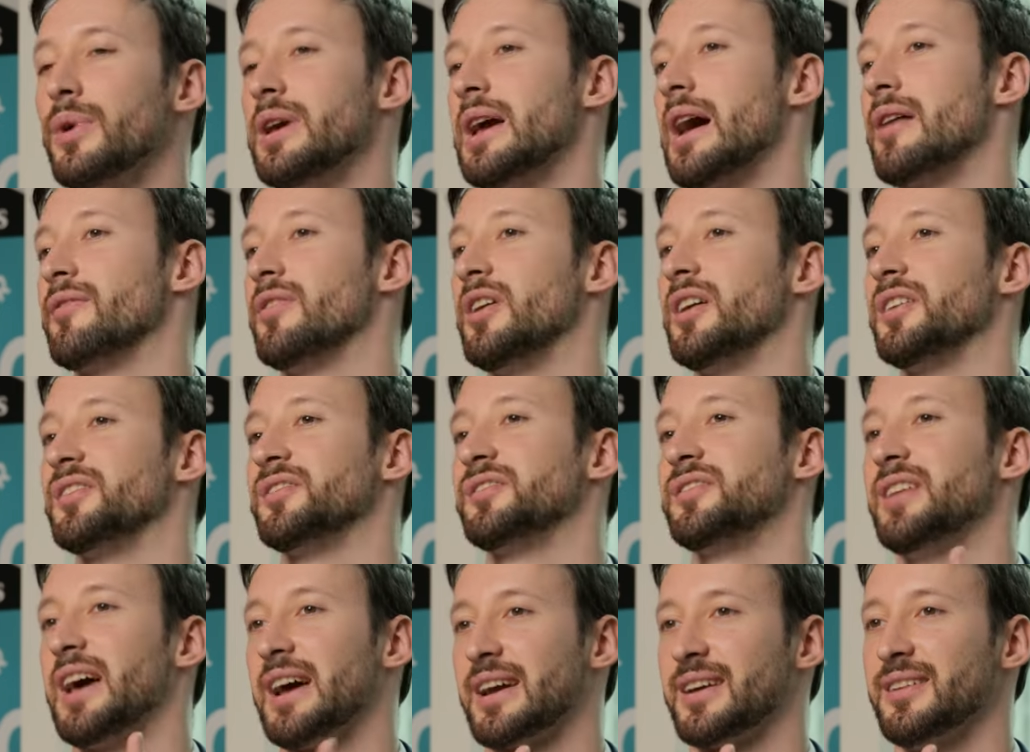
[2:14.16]
we have our
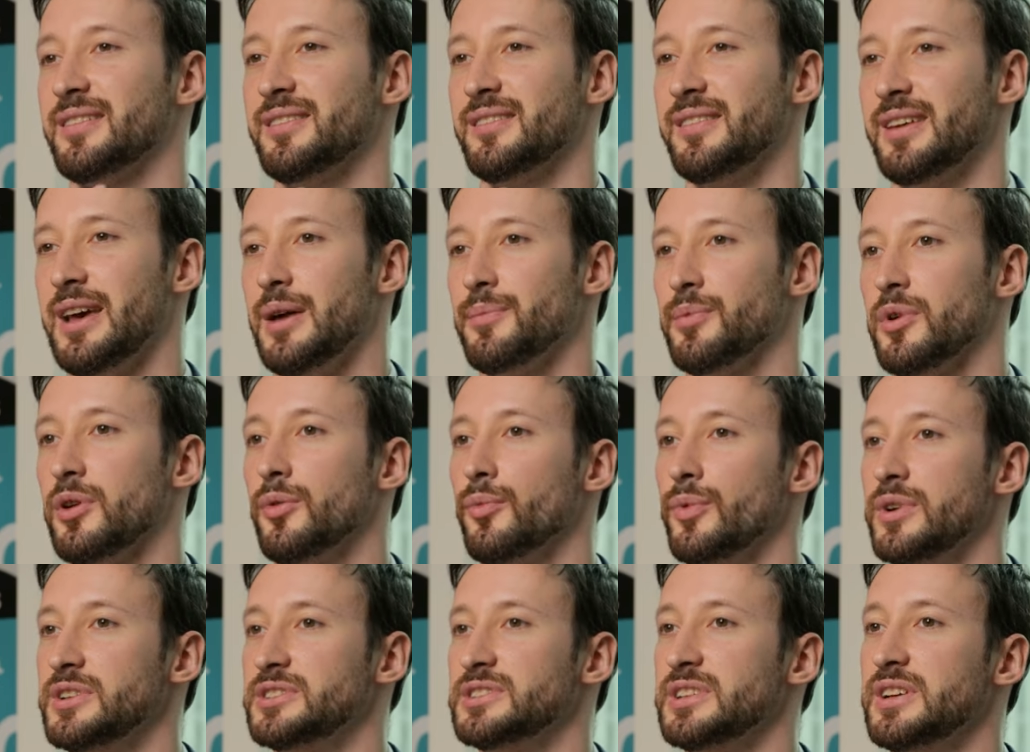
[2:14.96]
second tip,
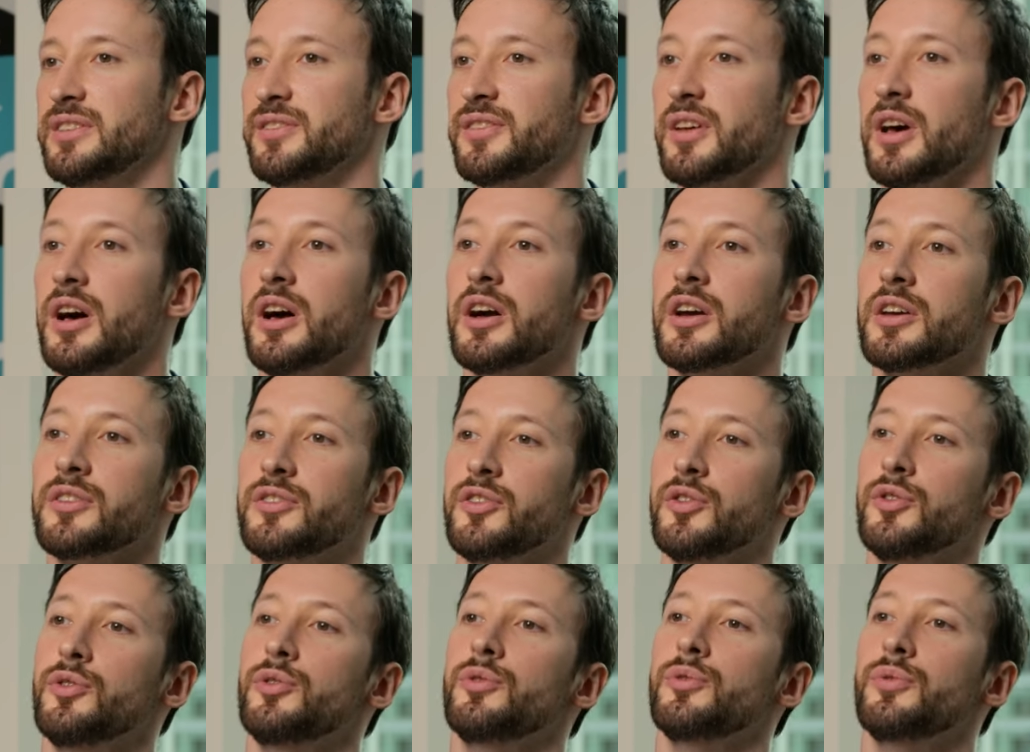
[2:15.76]
which is
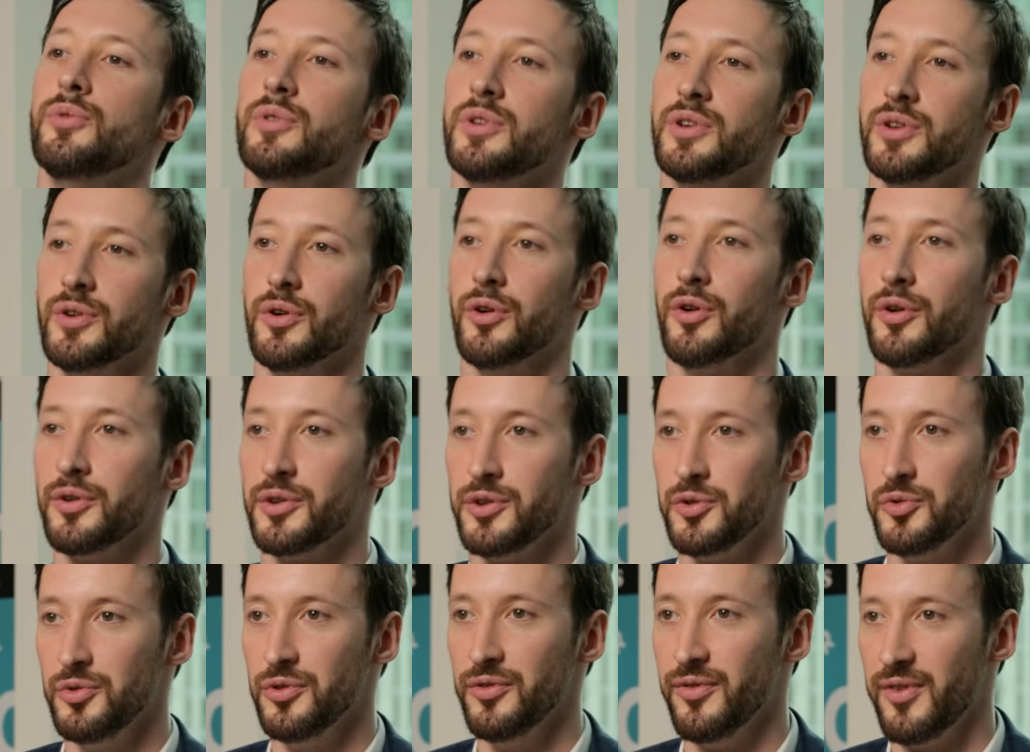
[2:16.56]
do your
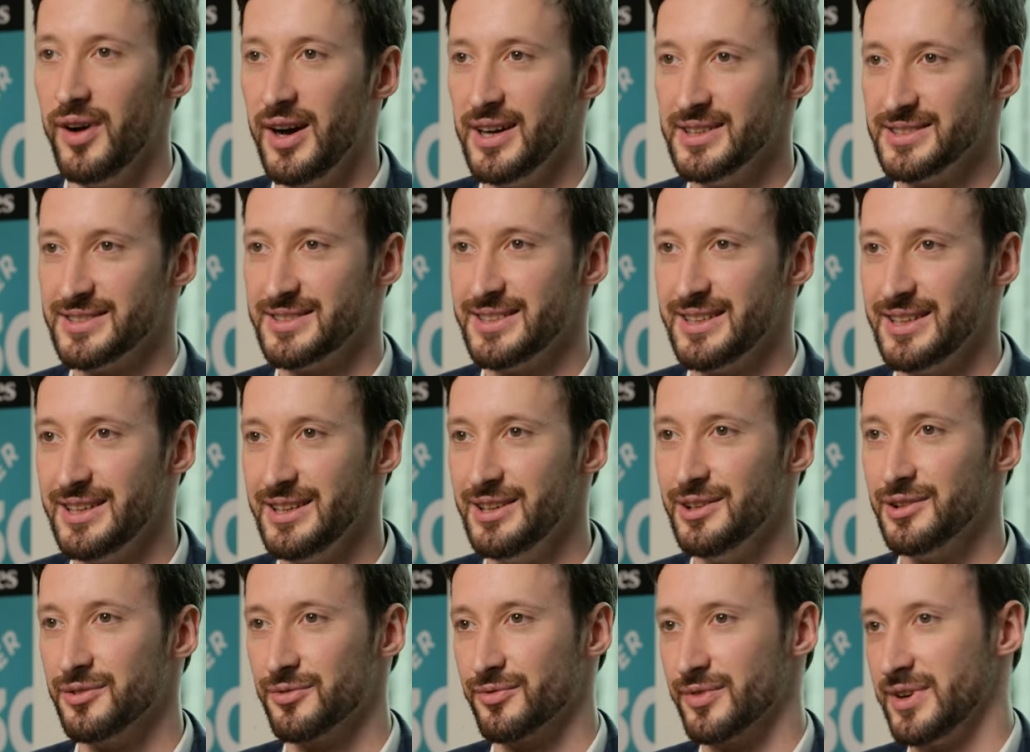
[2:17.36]

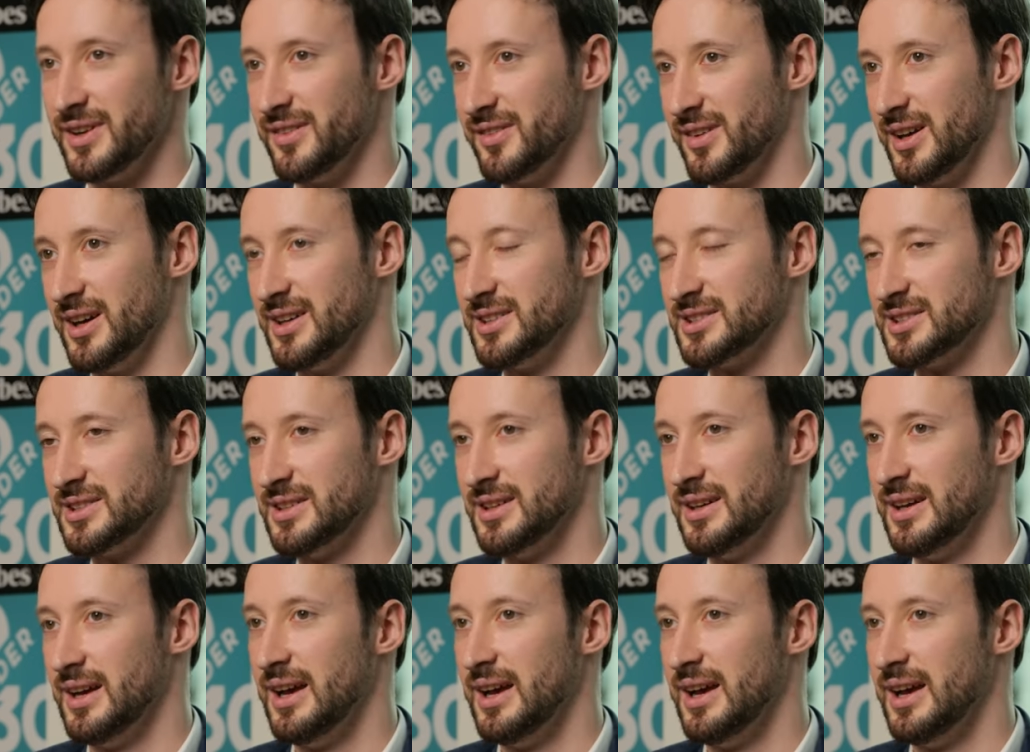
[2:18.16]
university research.